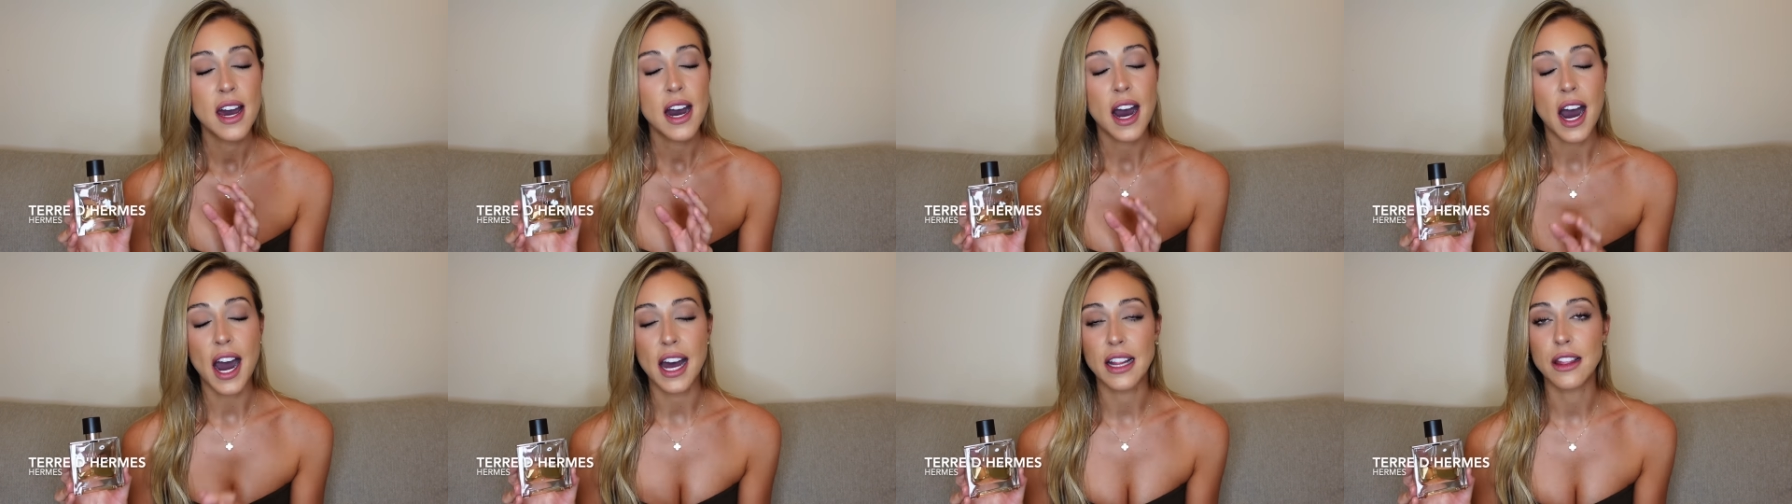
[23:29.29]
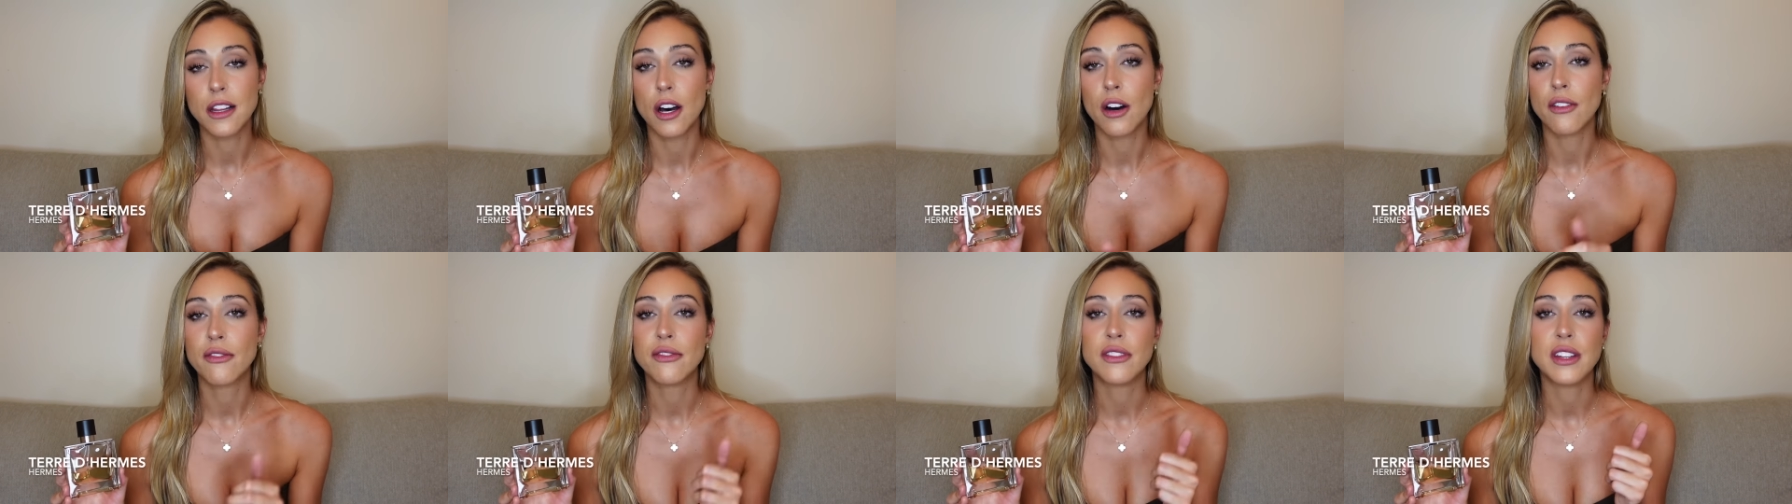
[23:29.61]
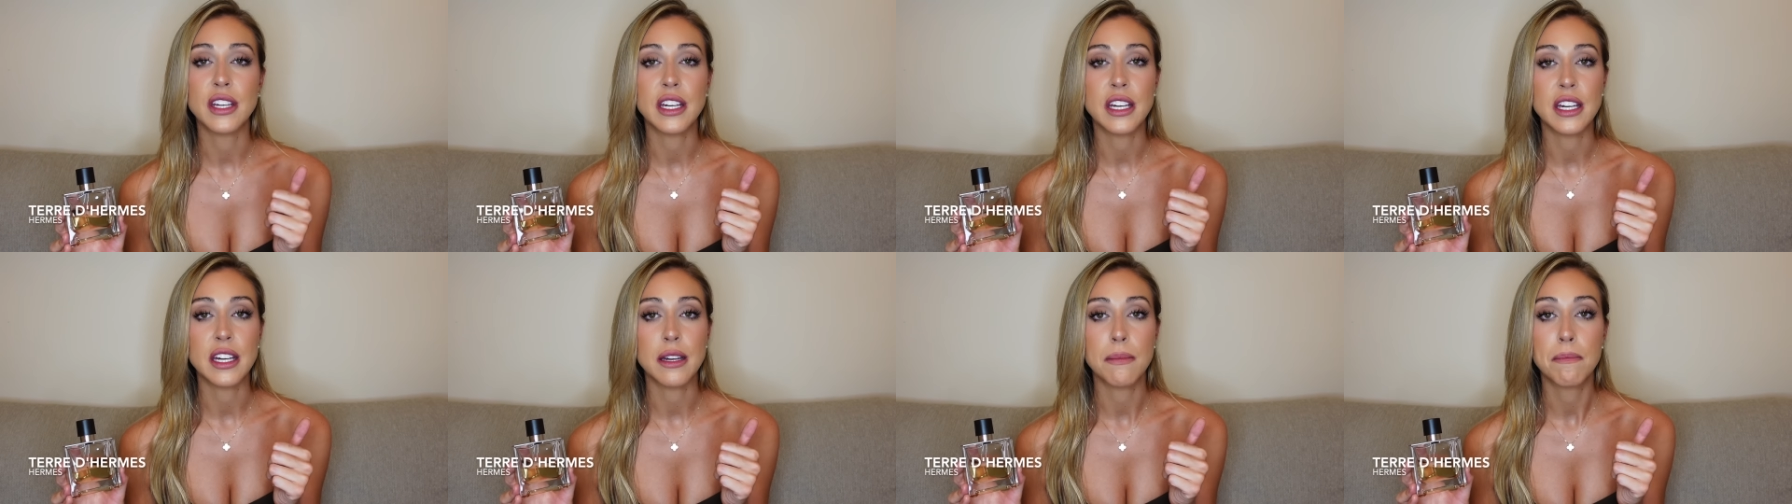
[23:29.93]
I love
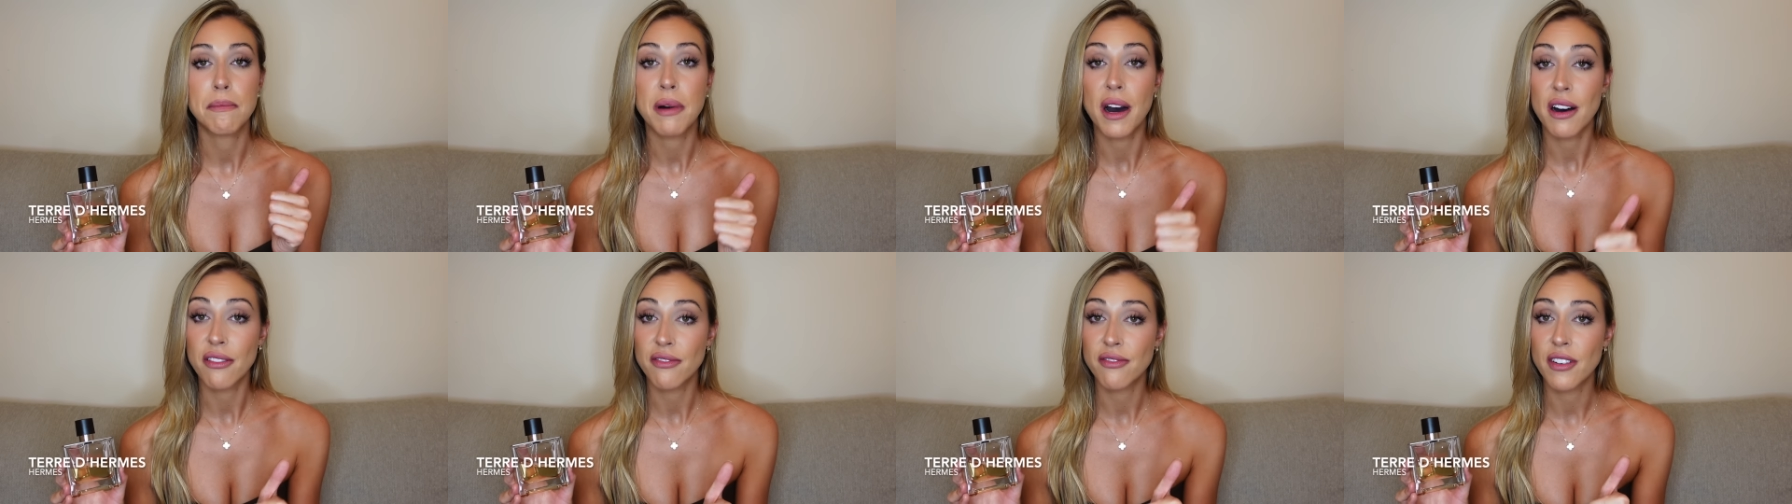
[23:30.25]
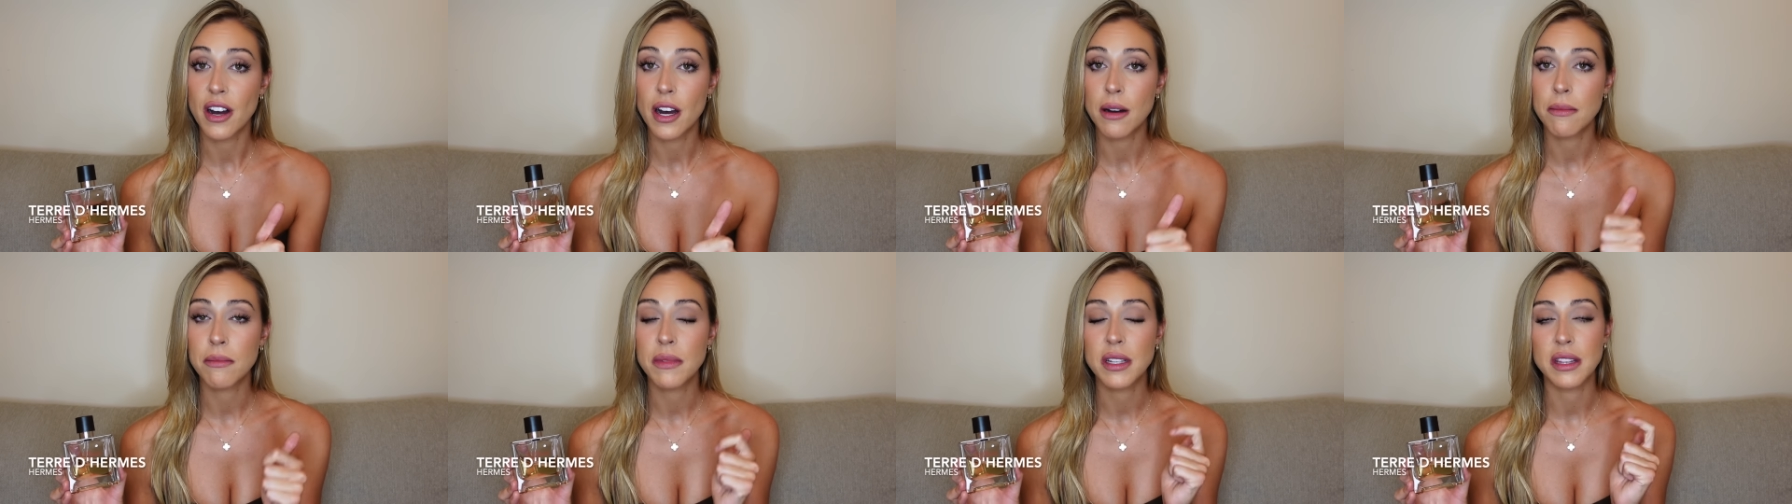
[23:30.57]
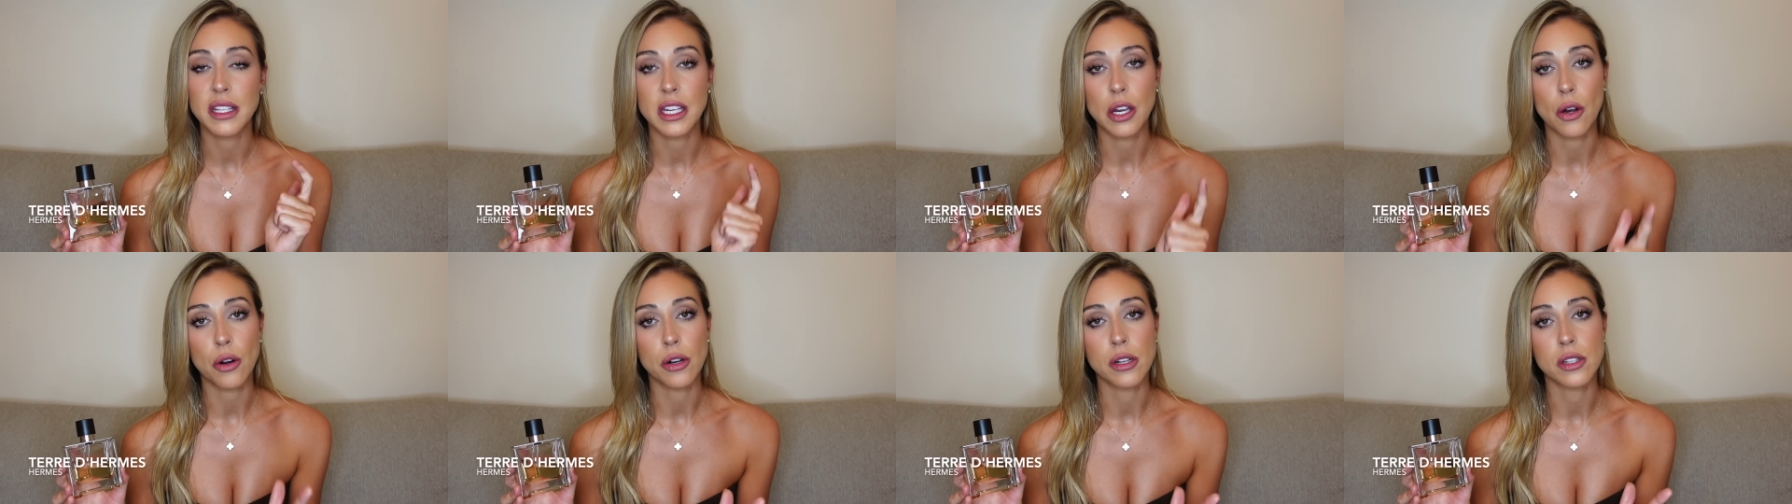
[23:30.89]
the Parfum,
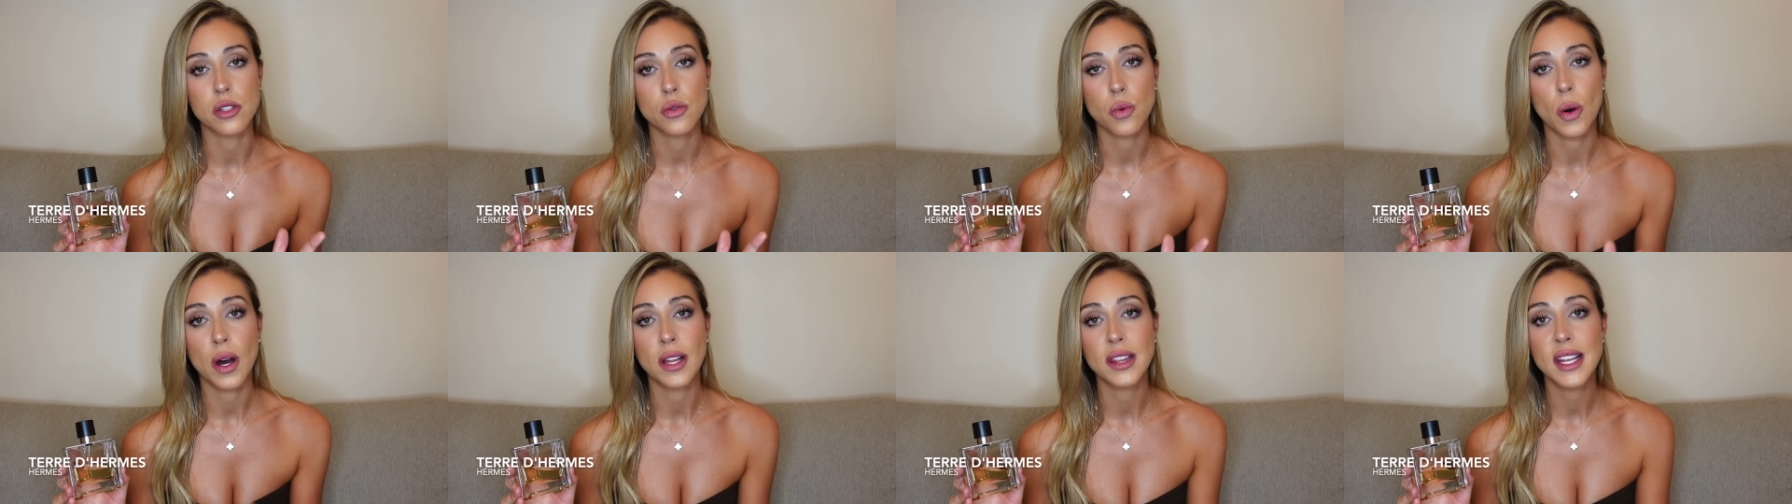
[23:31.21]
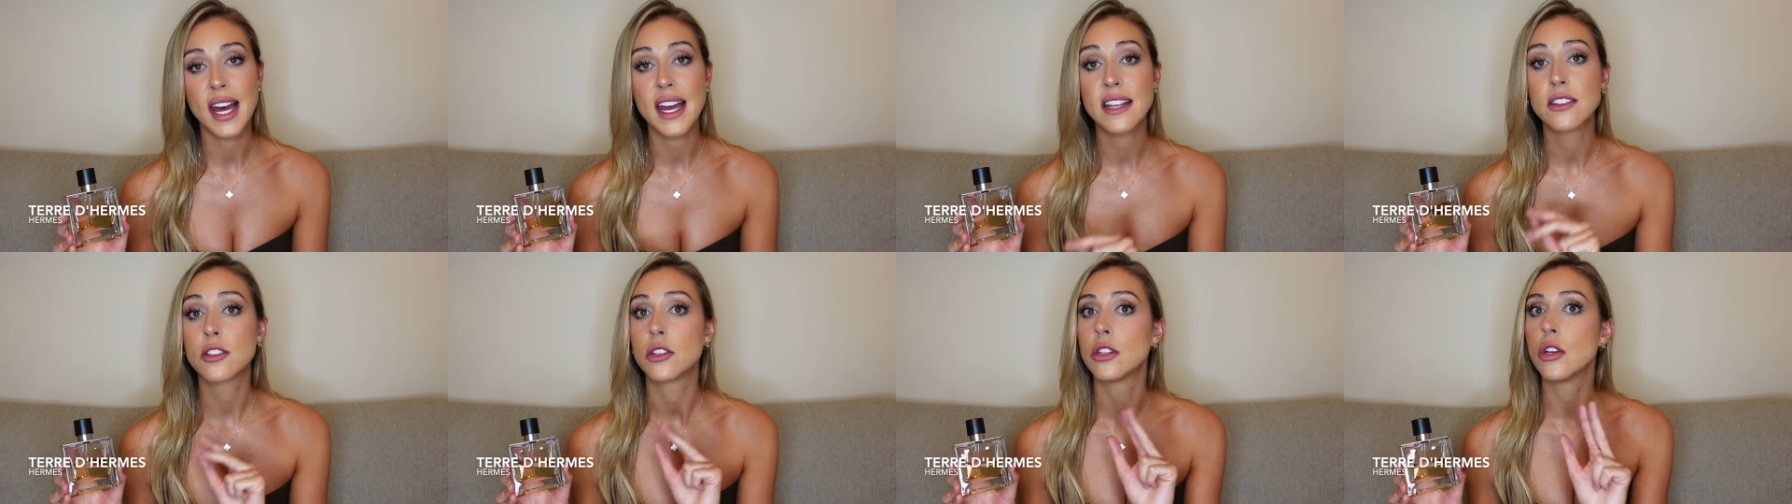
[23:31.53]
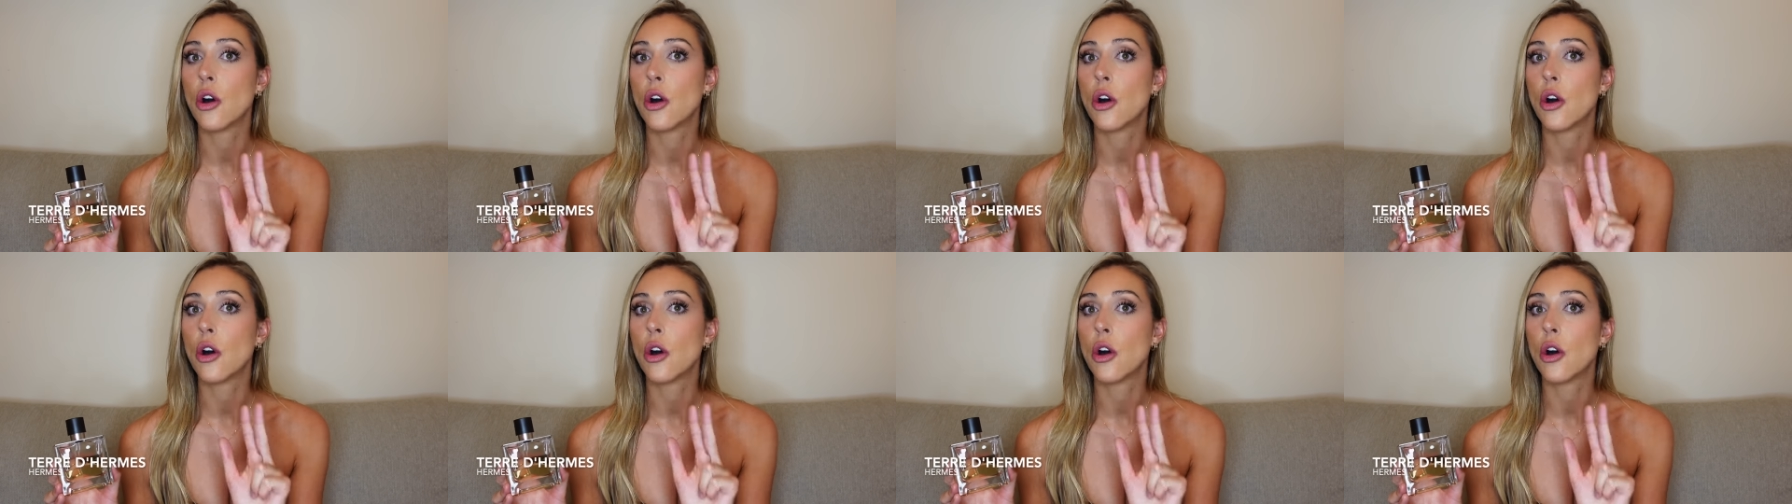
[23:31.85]
the Eau de Toilette,